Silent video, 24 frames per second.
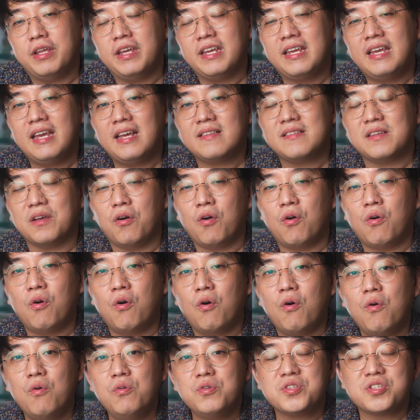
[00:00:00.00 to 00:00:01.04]
it gets a
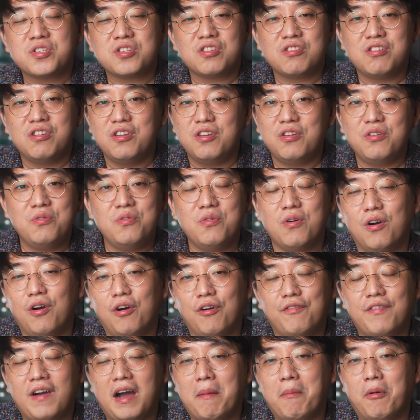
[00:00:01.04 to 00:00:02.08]
whole slew
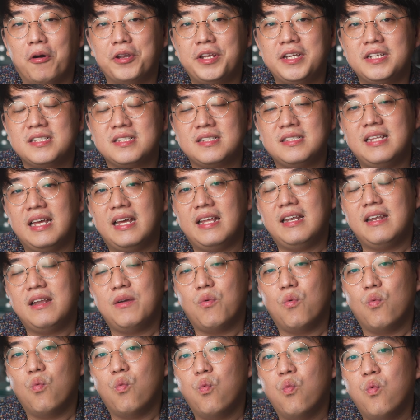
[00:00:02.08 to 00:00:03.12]
of harmonics that
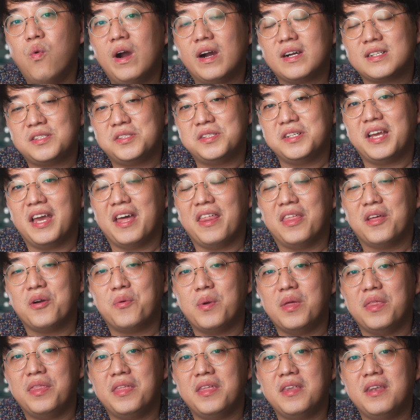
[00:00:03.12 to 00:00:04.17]
works together
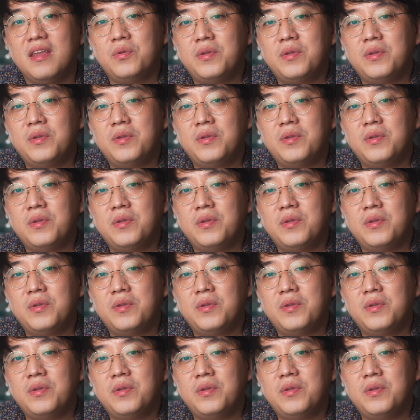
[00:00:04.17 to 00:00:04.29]
with it.